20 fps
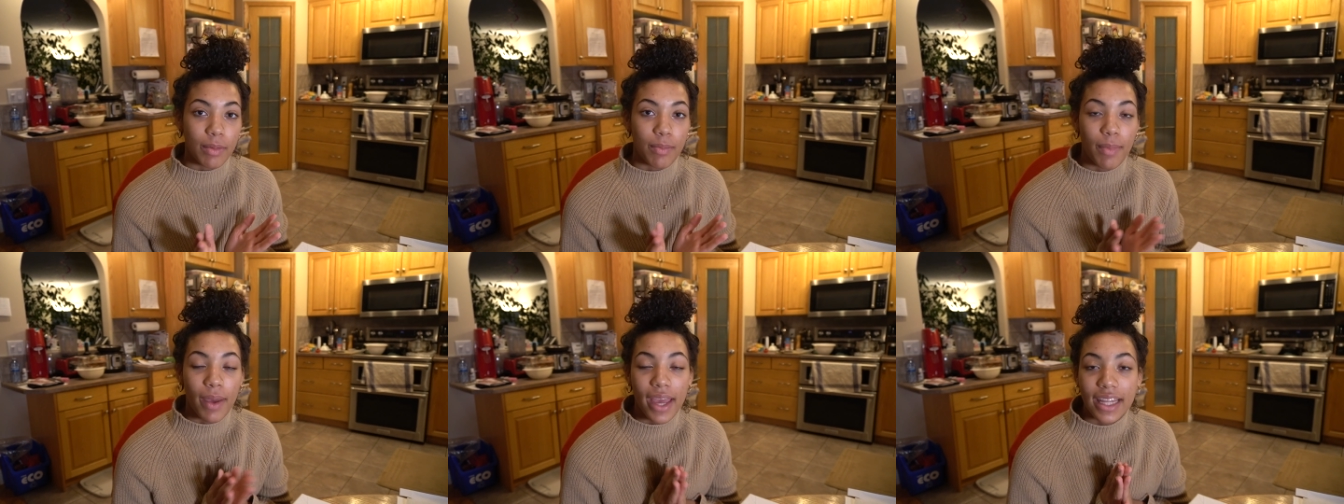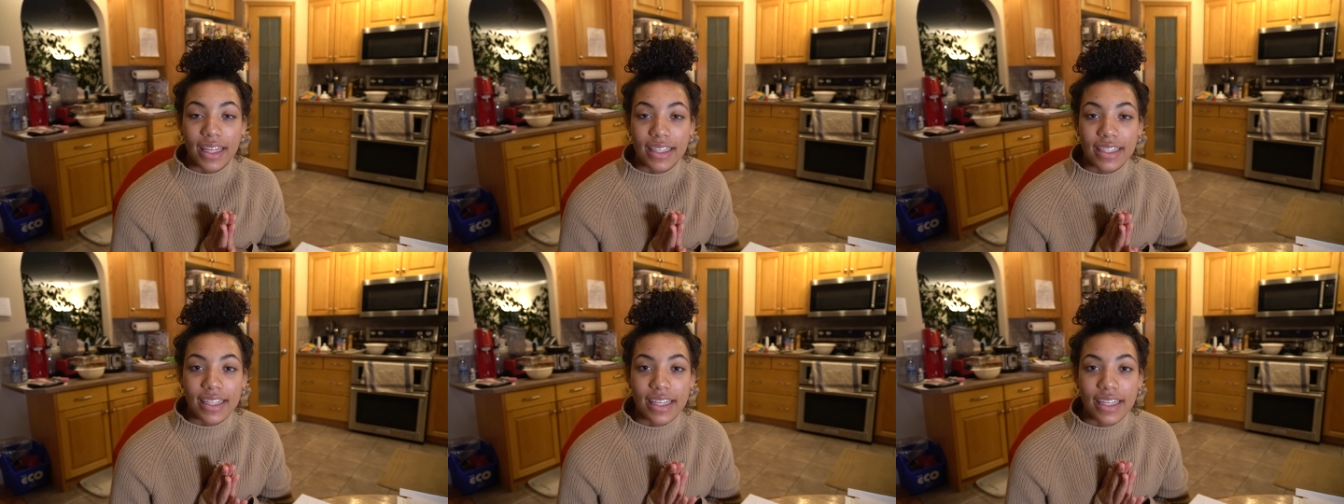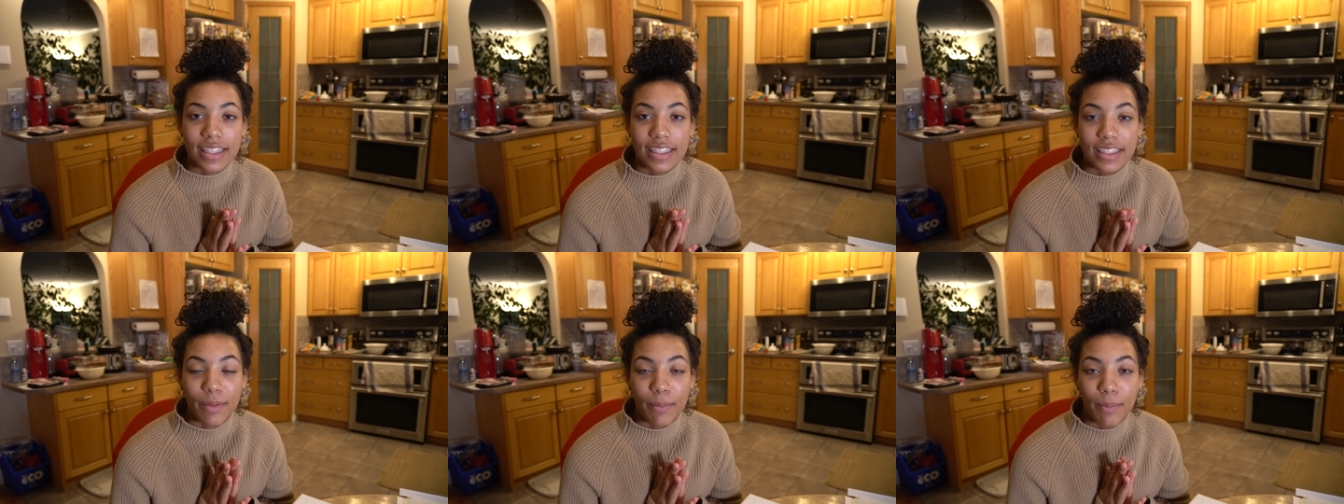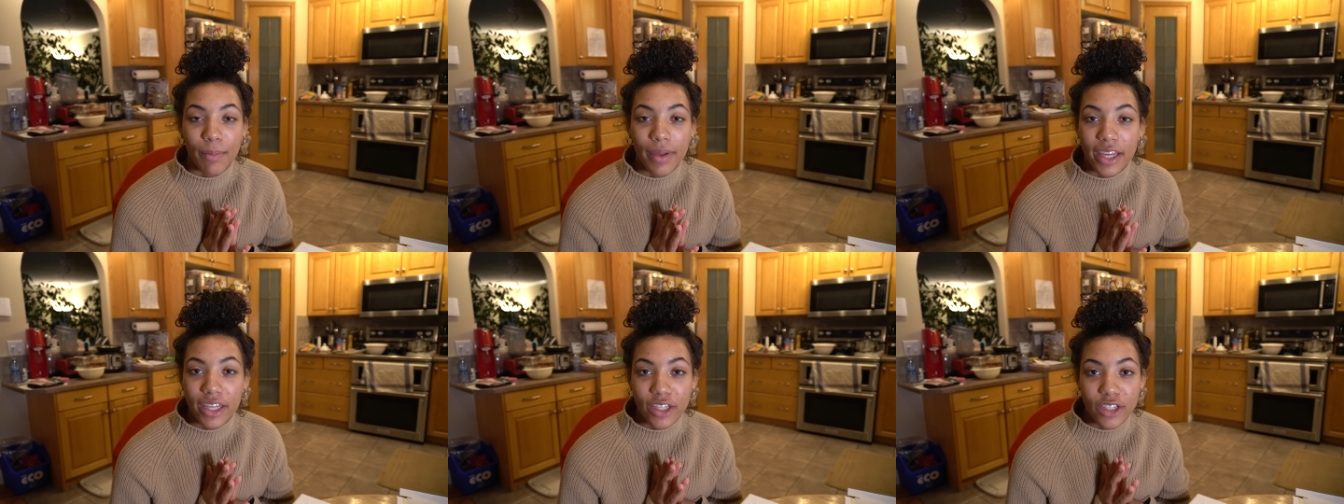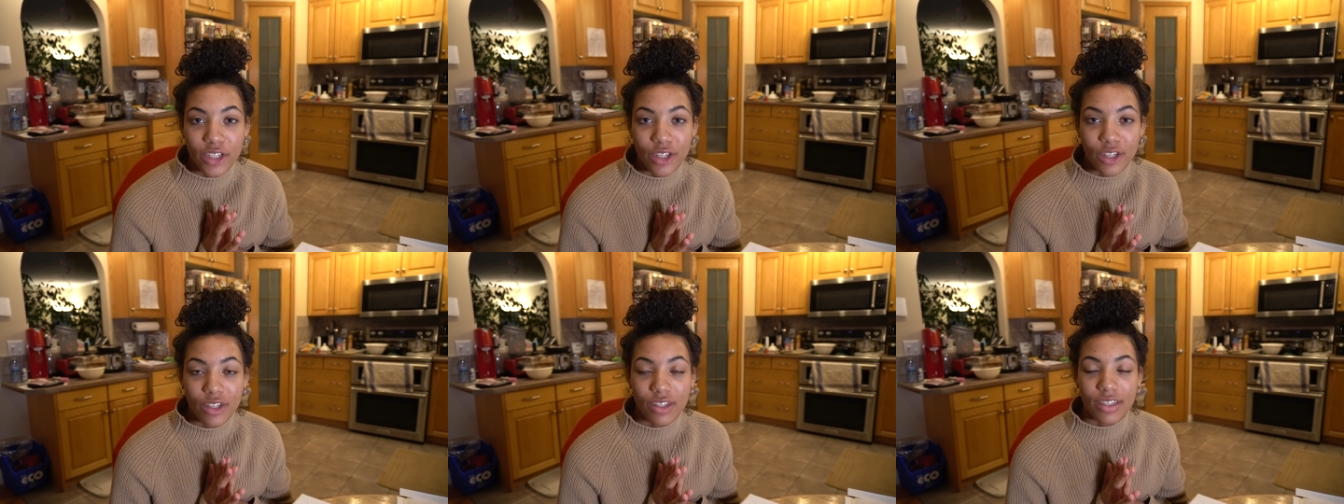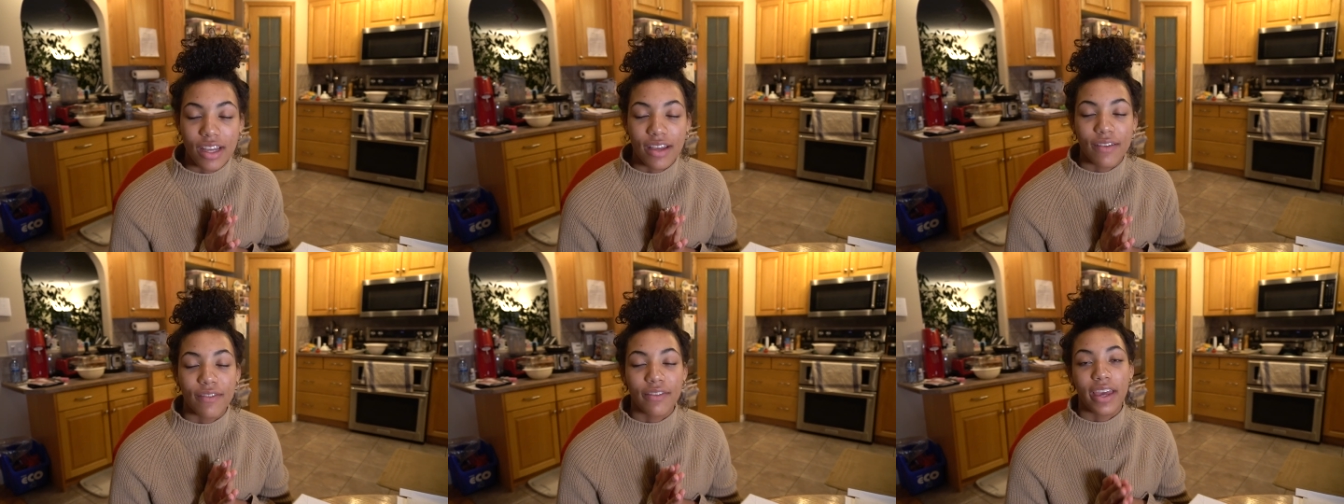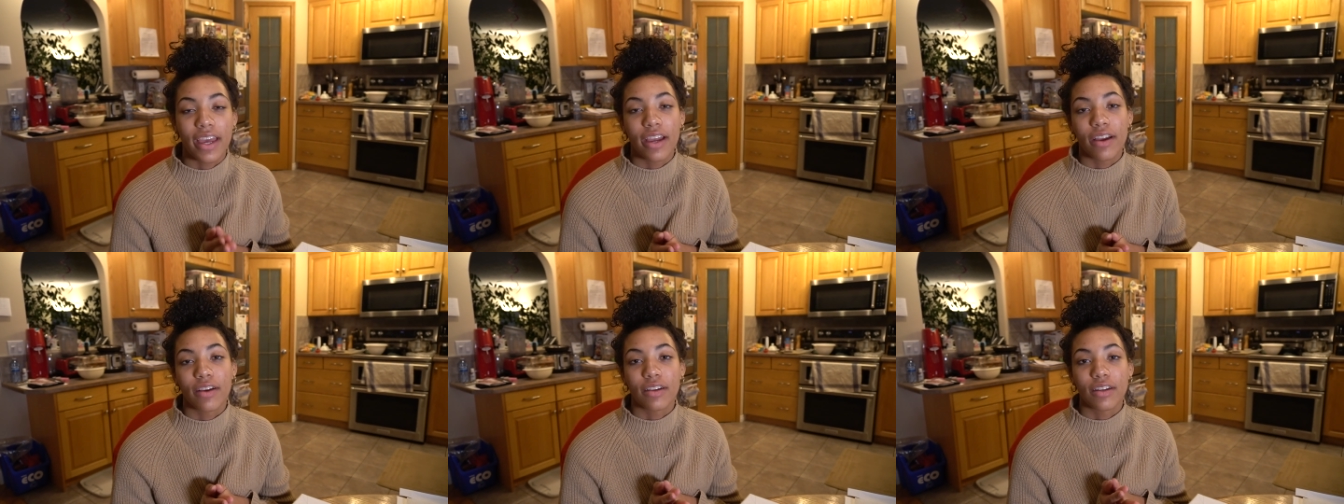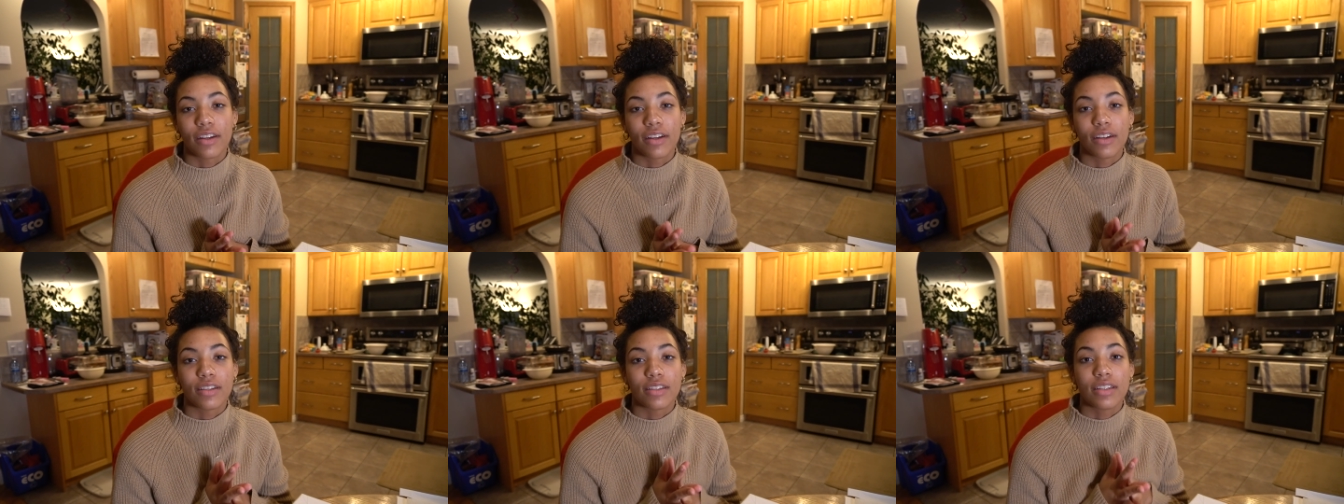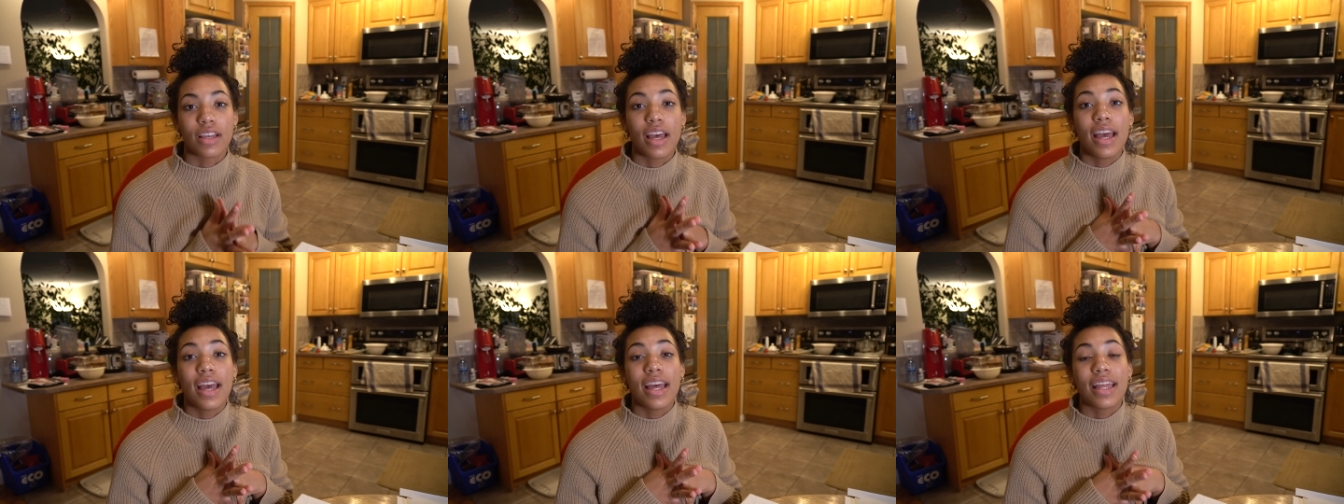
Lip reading: painting some pictures of characters